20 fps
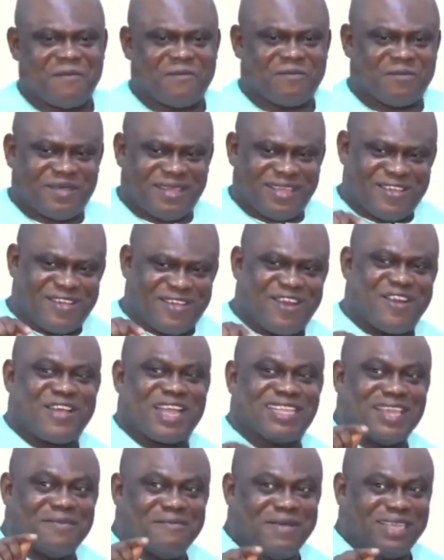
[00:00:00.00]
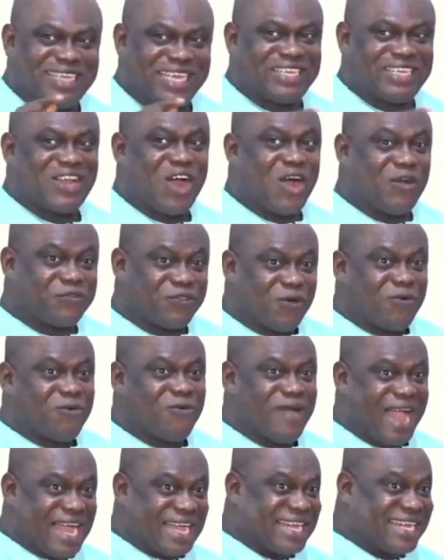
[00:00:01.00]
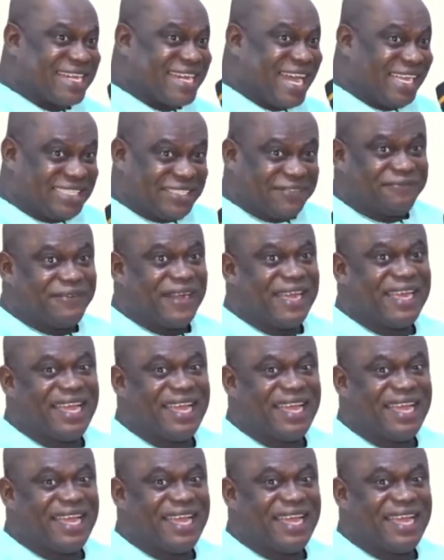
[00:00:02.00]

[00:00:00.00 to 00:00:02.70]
You're going to get a message of somewhere catching fire.